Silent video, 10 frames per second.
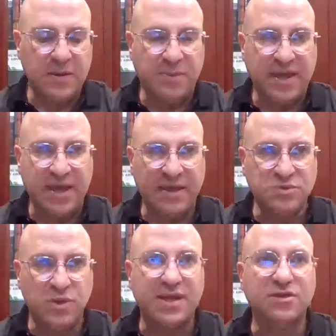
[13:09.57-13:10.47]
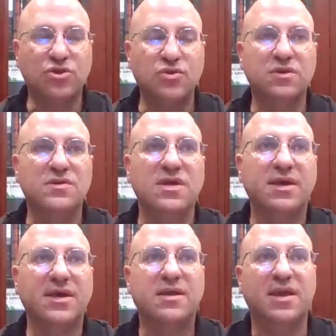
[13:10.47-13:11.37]
Perhaps what I should
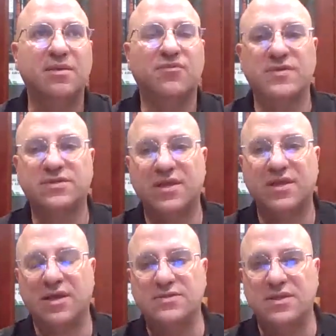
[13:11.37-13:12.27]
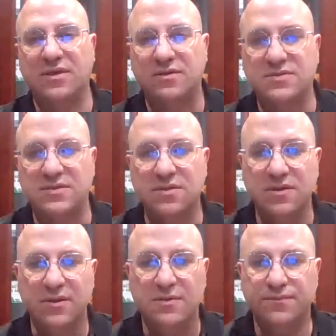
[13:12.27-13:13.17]
emphasize is
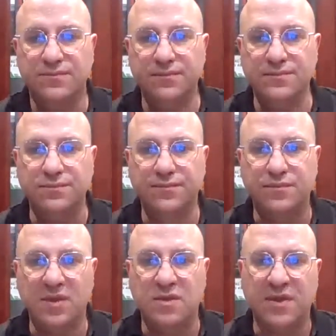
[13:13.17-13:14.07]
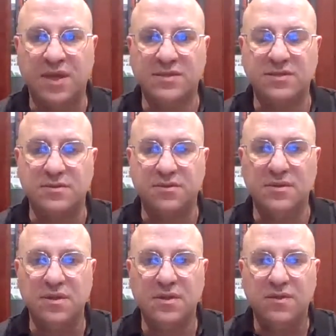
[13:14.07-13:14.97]
that
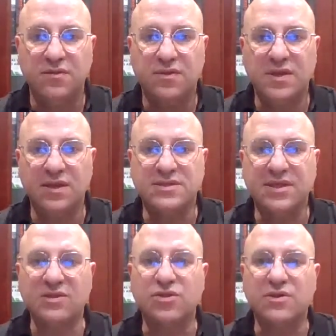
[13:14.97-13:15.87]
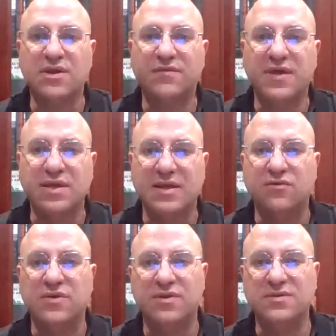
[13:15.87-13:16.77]
the intention of our
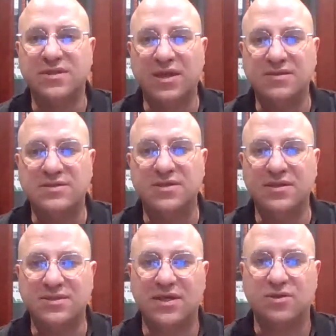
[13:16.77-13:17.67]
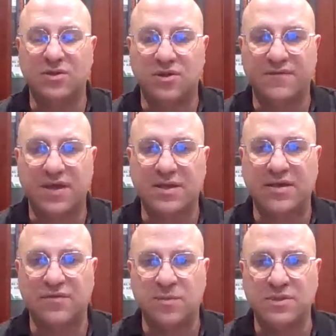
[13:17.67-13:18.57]
country, the stated intention of our
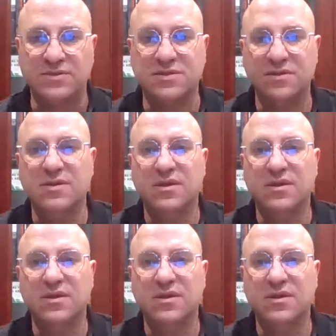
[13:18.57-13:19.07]
government,